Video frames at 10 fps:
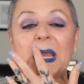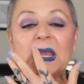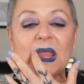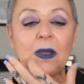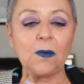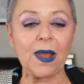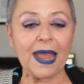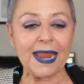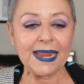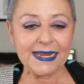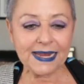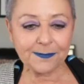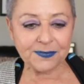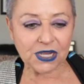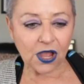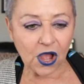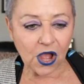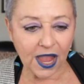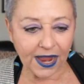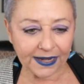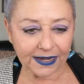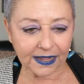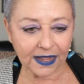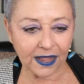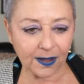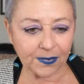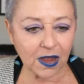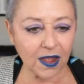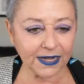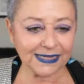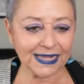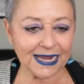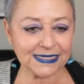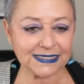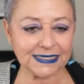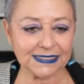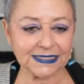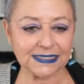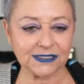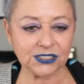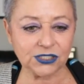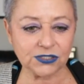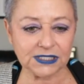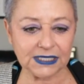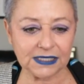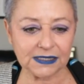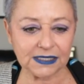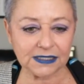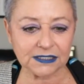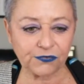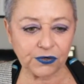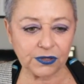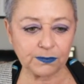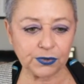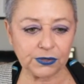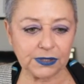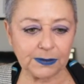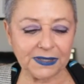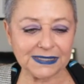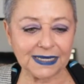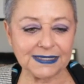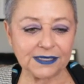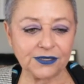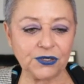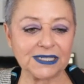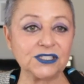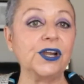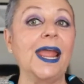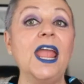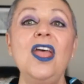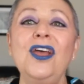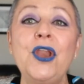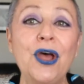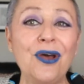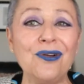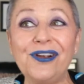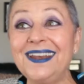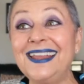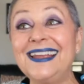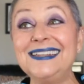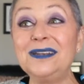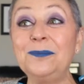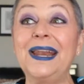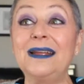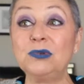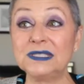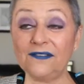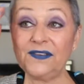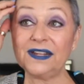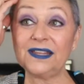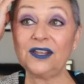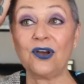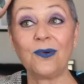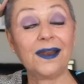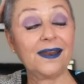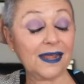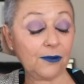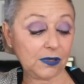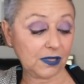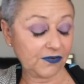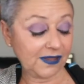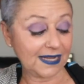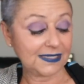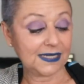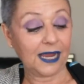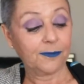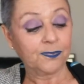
So I kept on, um, Connie likes it. Did you see the links for the blue lippies I sent you yesterday? No, Courtney, I didn't, but I will definitely go on and I will look for that today.